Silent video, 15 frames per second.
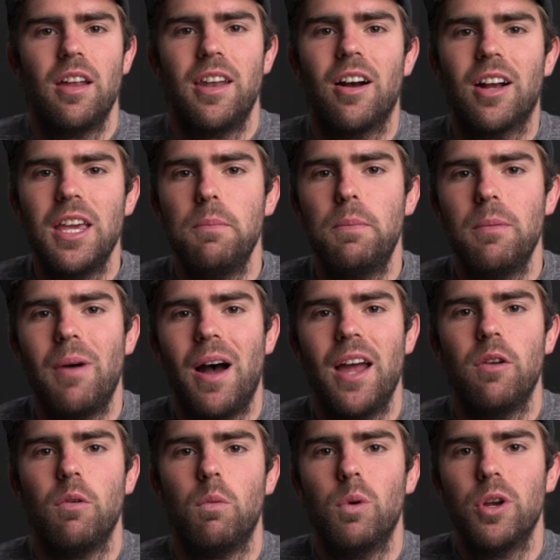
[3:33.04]
Now keep in
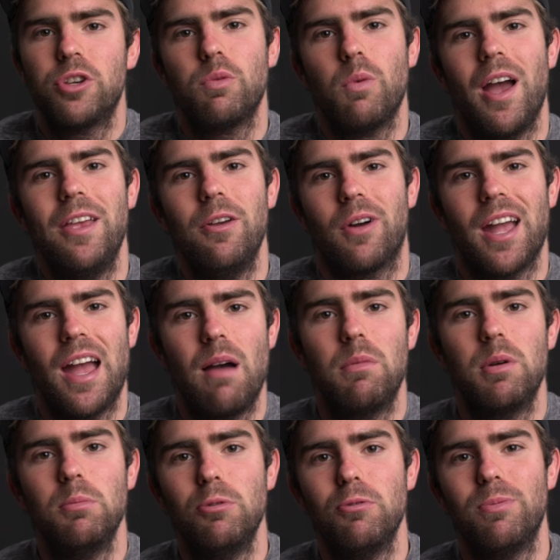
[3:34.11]
mind which way your
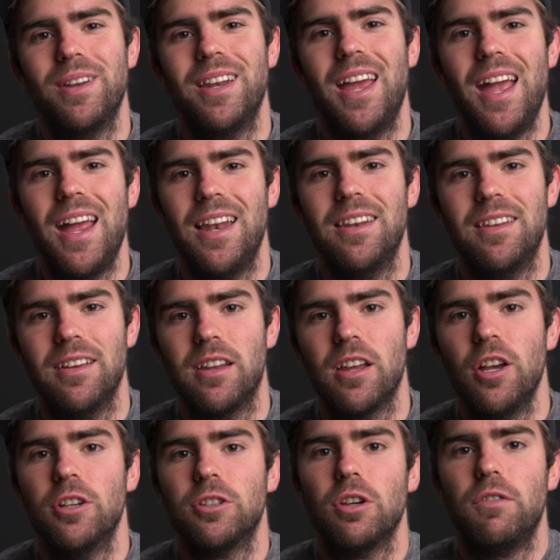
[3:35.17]
camera movement ended.
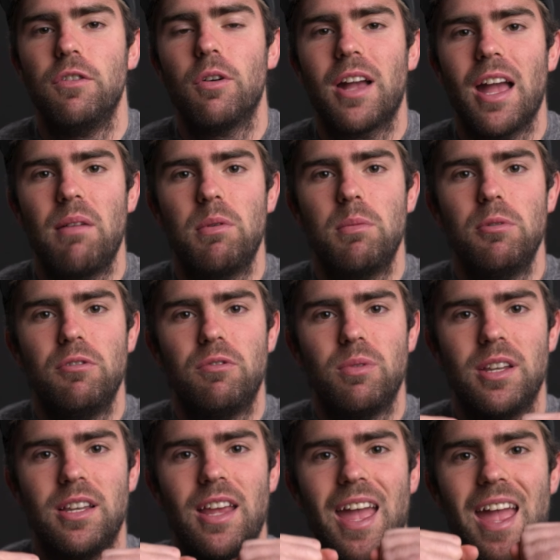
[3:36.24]
So if your camera
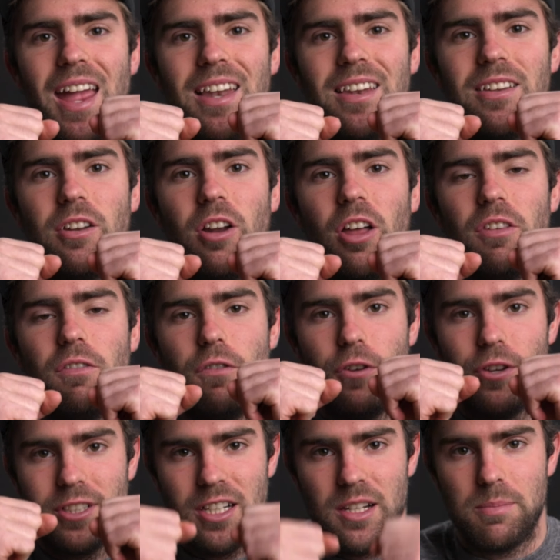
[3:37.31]
movement ended on the
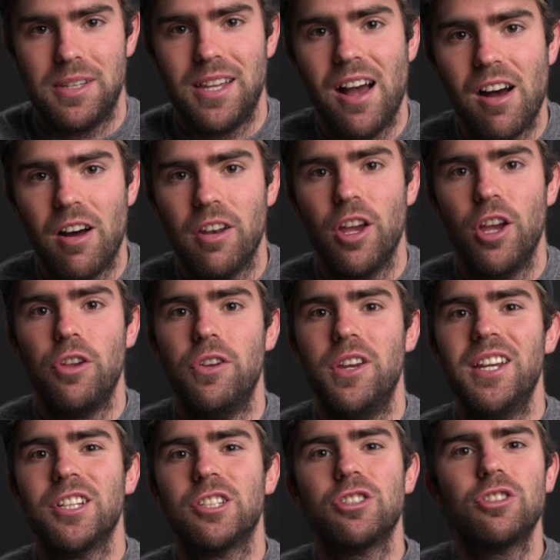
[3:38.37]
first clip down, you
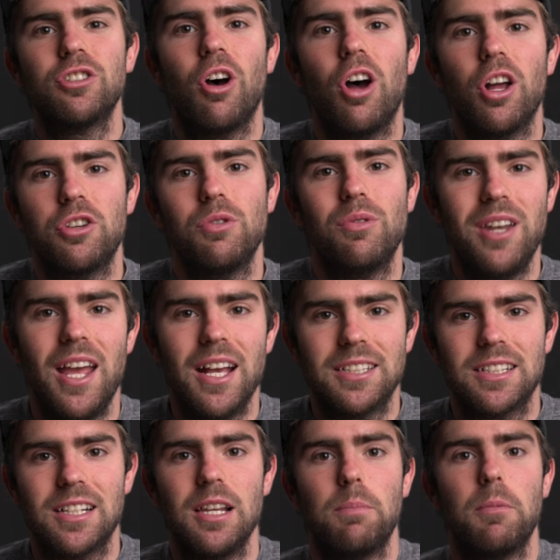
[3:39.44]
need to start your
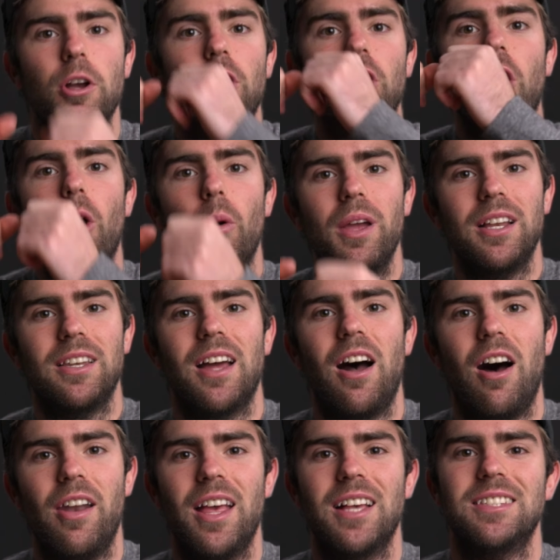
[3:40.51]
next clip going
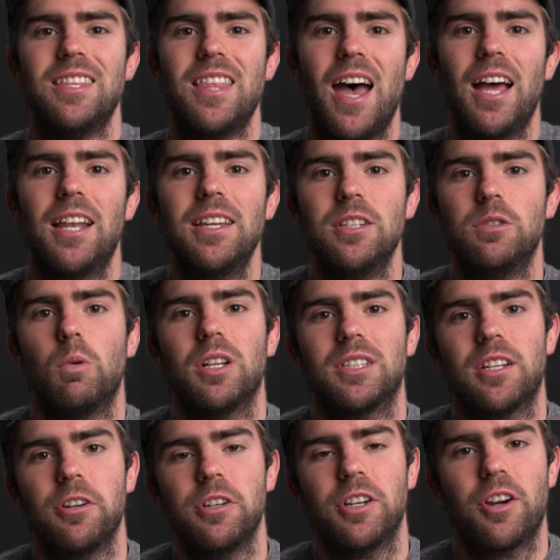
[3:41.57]
down, as that is
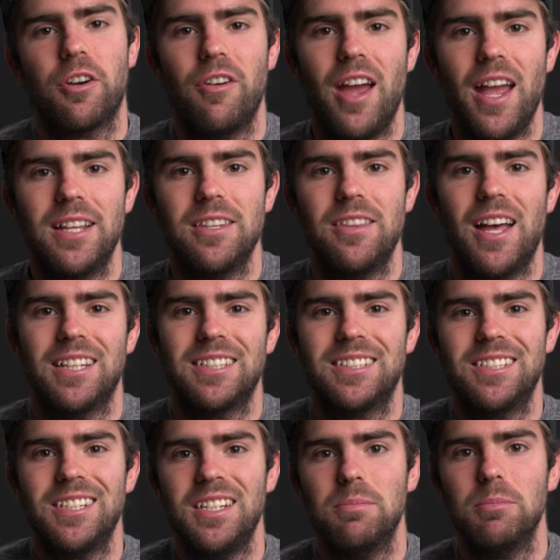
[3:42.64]
what's going to create that
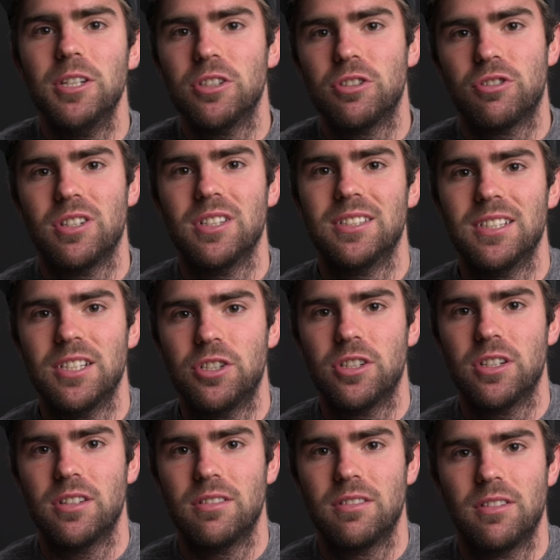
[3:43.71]
seamless transition.